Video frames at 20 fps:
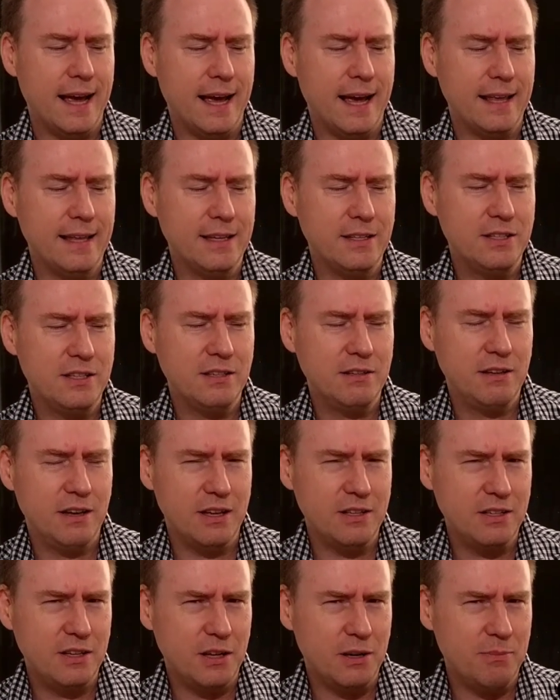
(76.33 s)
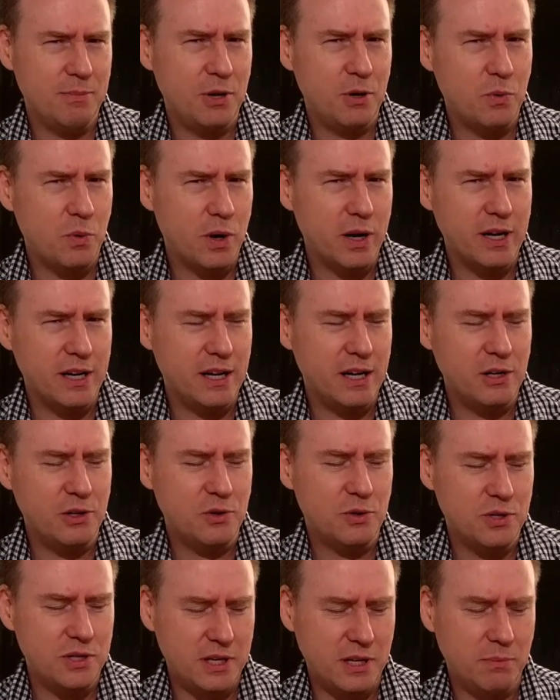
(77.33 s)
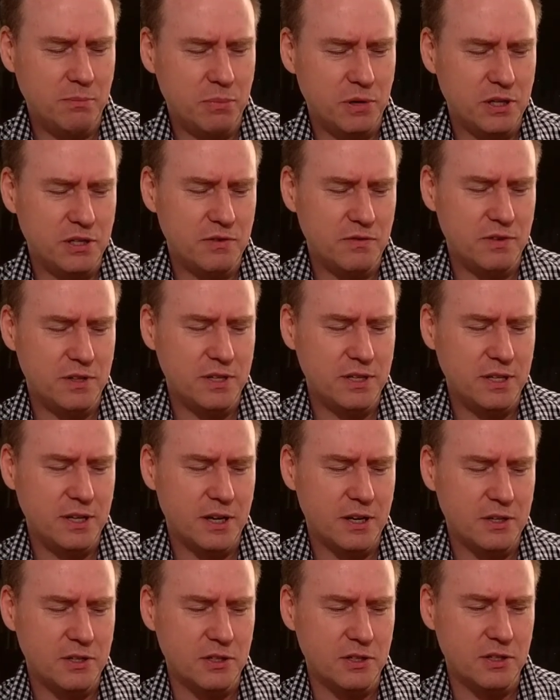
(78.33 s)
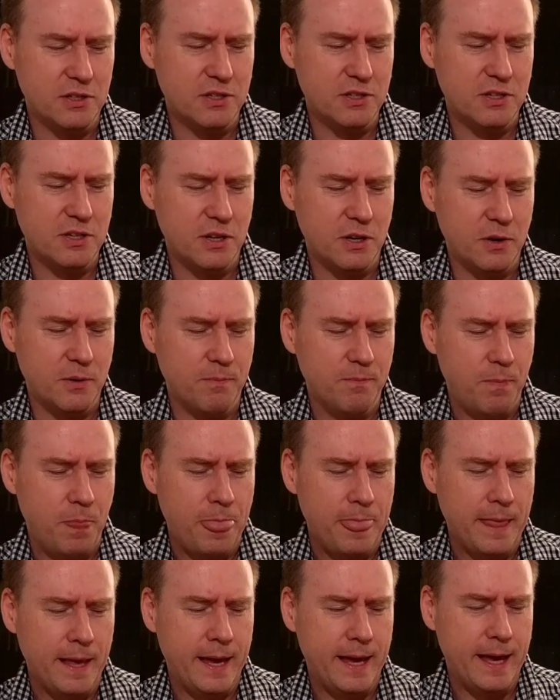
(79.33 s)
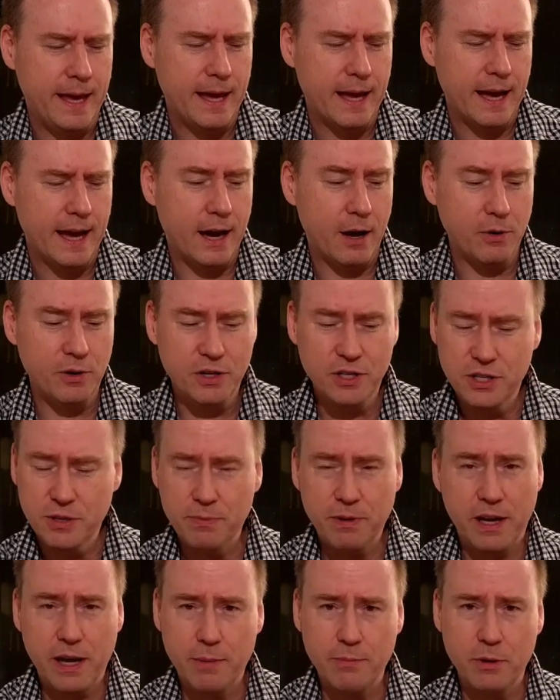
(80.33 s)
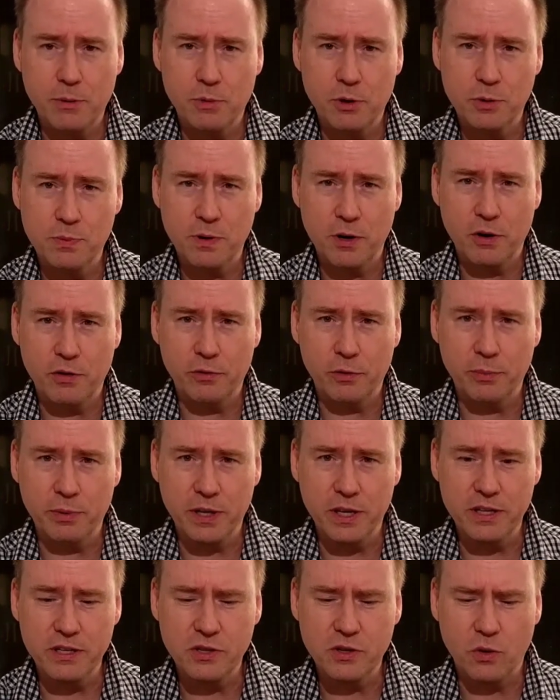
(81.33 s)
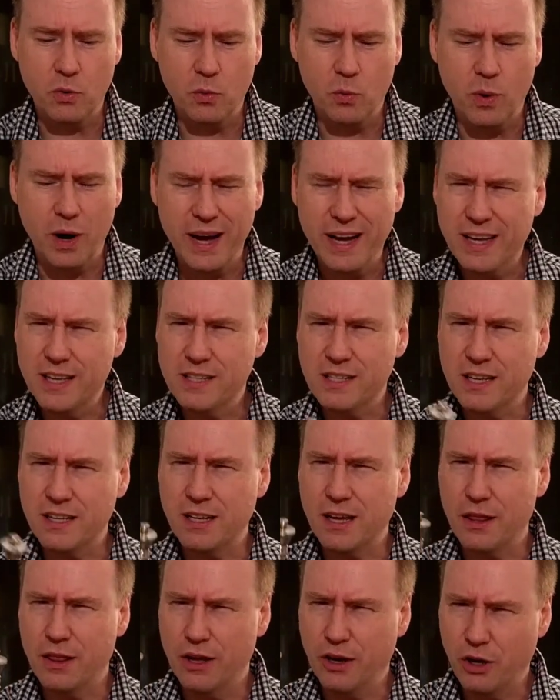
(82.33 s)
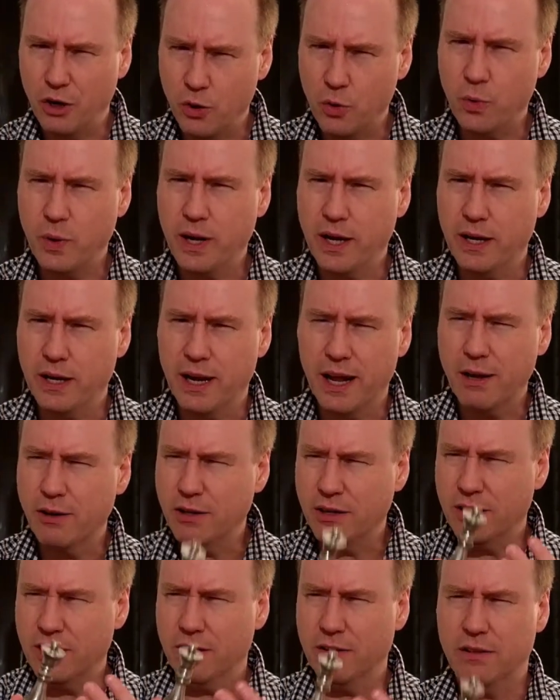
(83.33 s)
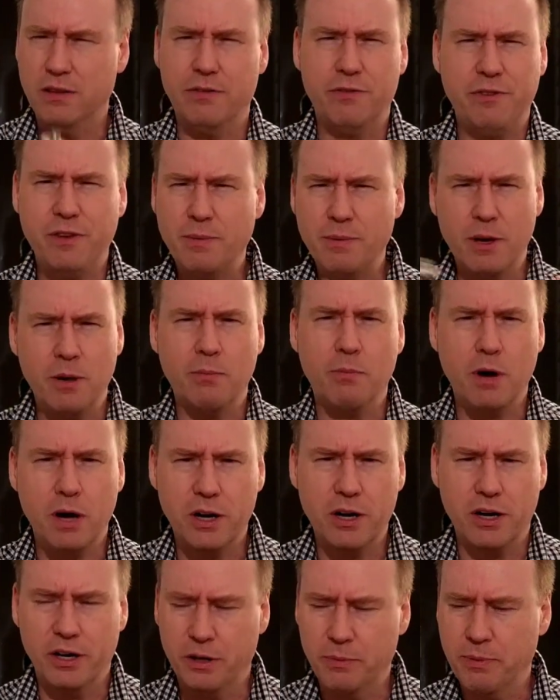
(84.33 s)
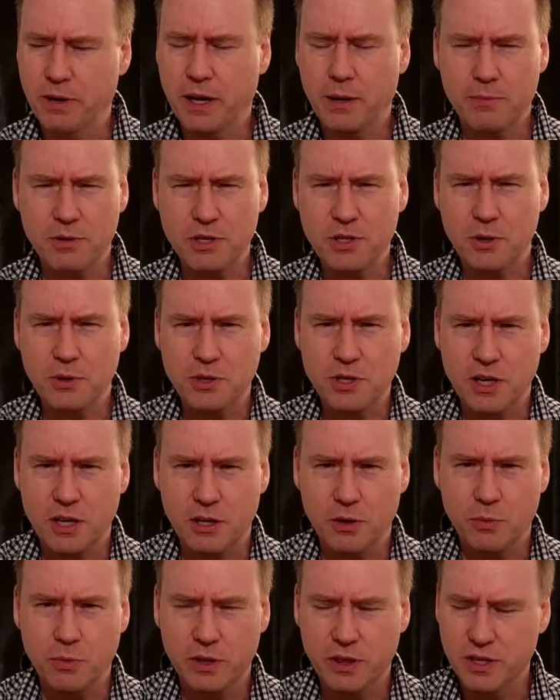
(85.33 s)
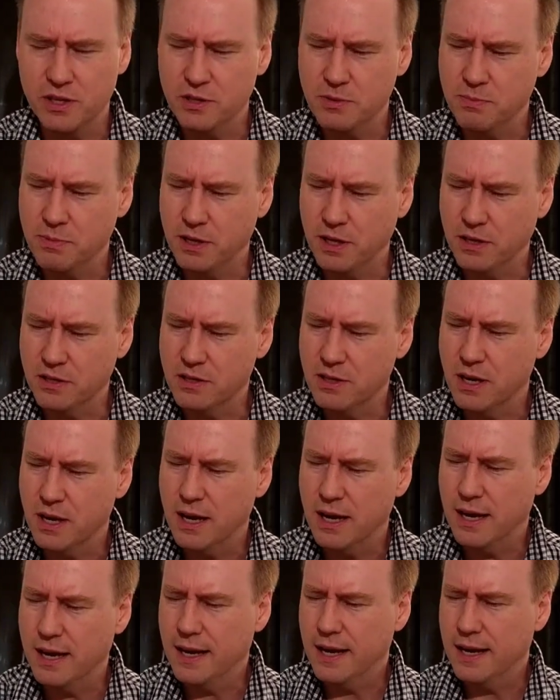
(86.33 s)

It's going to be quite an interesting bunch of discussions. So, how did she become the most powerful piece? Why is it the queen? How did the female monarch become associated with this piece?